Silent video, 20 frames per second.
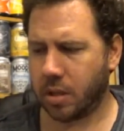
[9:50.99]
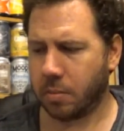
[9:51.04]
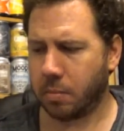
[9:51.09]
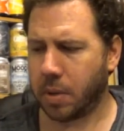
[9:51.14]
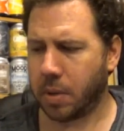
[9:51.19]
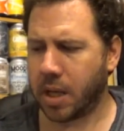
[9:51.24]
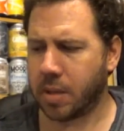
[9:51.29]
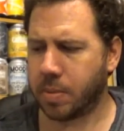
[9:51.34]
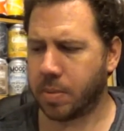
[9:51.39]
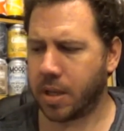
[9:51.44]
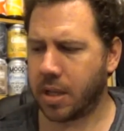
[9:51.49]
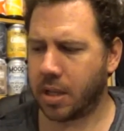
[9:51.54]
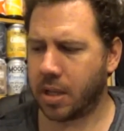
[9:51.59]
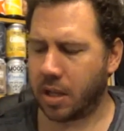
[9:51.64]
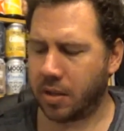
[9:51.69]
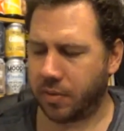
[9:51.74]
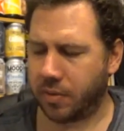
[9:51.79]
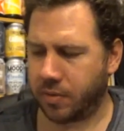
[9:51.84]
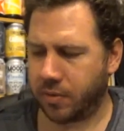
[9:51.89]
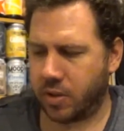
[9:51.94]
Maybe
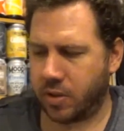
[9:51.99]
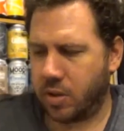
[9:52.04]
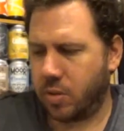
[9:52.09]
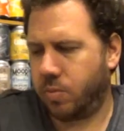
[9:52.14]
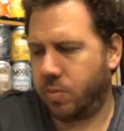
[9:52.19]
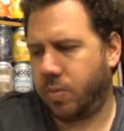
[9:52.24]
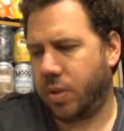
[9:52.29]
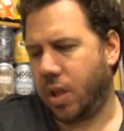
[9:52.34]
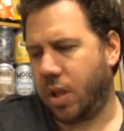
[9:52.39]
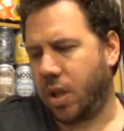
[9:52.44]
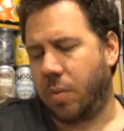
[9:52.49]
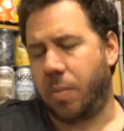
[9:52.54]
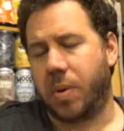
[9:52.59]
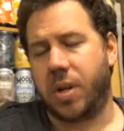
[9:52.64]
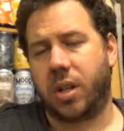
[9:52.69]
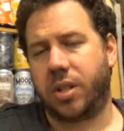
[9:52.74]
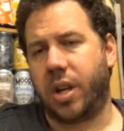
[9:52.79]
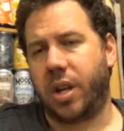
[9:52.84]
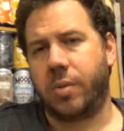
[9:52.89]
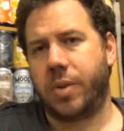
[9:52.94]
if you, I mean,
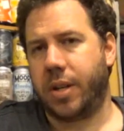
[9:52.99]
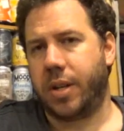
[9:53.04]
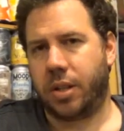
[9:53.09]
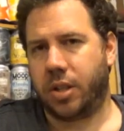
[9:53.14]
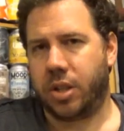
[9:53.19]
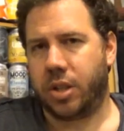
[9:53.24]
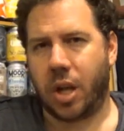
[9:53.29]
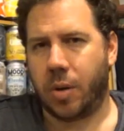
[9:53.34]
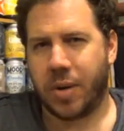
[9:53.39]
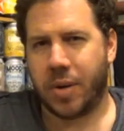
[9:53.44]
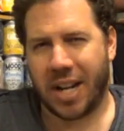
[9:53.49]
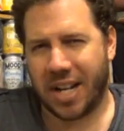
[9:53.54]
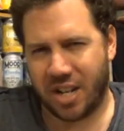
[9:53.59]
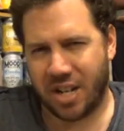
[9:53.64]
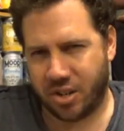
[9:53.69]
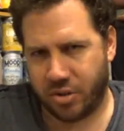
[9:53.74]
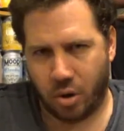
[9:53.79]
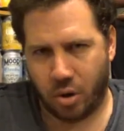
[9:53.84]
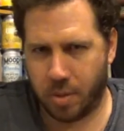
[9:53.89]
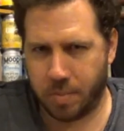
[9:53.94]
you don't
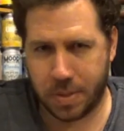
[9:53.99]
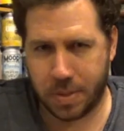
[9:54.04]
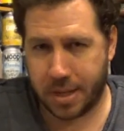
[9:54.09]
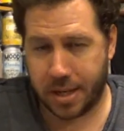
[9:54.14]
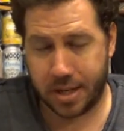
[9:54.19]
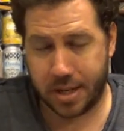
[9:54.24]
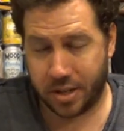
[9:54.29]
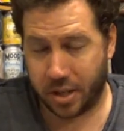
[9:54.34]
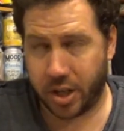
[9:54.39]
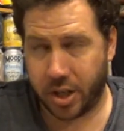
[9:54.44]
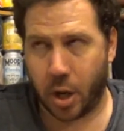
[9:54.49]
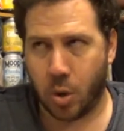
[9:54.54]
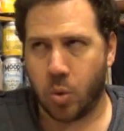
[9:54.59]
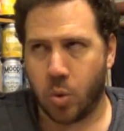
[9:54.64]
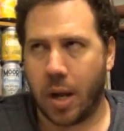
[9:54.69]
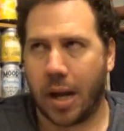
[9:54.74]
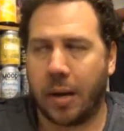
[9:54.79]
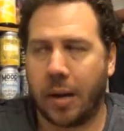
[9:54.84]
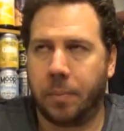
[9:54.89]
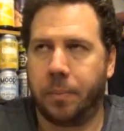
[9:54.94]
age your IPAs, I know
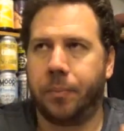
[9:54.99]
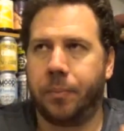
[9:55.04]
that.